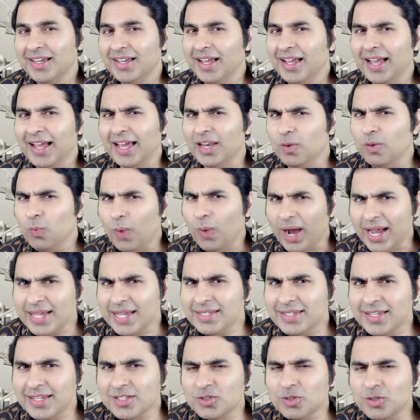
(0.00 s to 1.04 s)
And why is
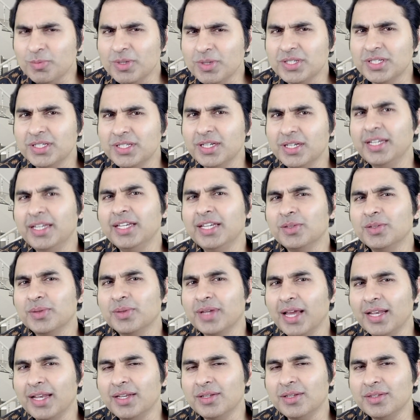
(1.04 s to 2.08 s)
there so much yearning to
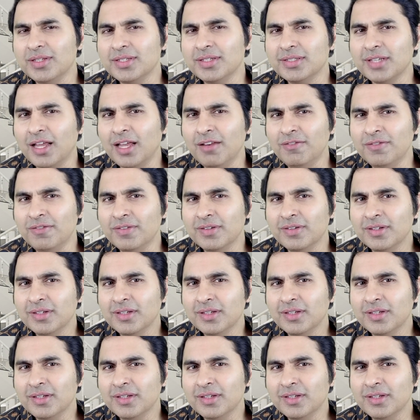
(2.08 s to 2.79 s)
get to this self?